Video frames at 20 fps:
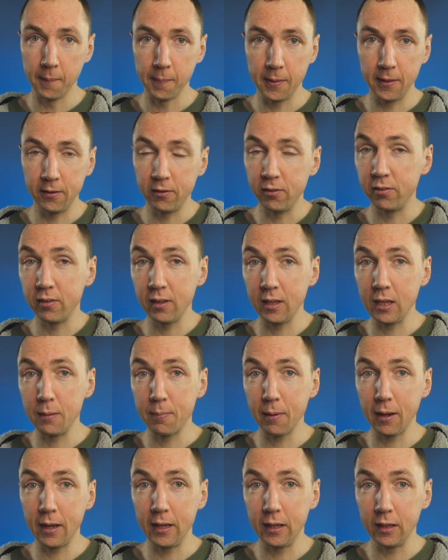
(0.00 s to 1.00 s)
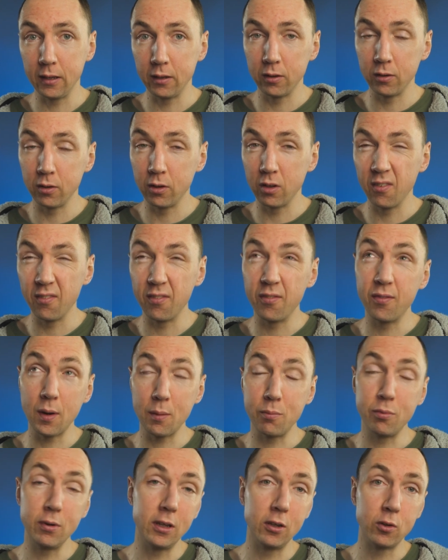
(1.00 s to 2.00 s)
This is eBay
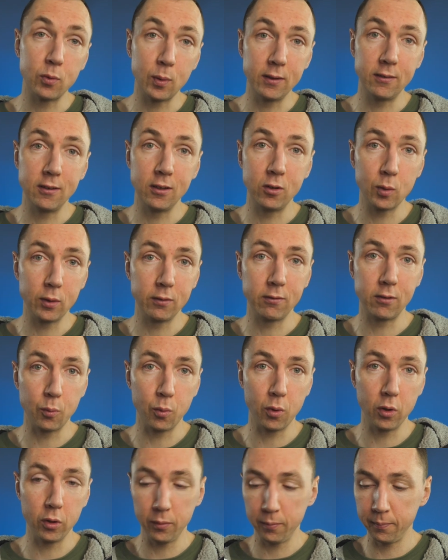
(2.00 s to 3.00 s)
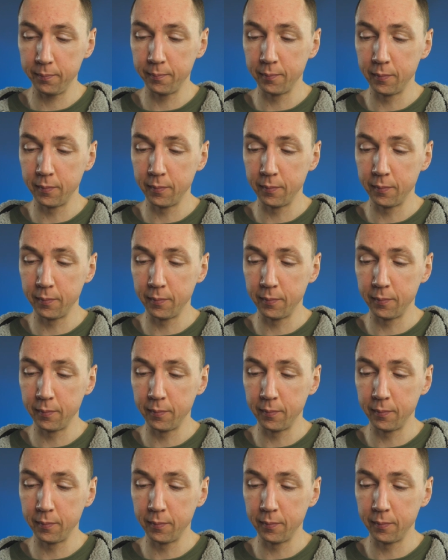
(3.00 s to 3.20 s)
February 2021.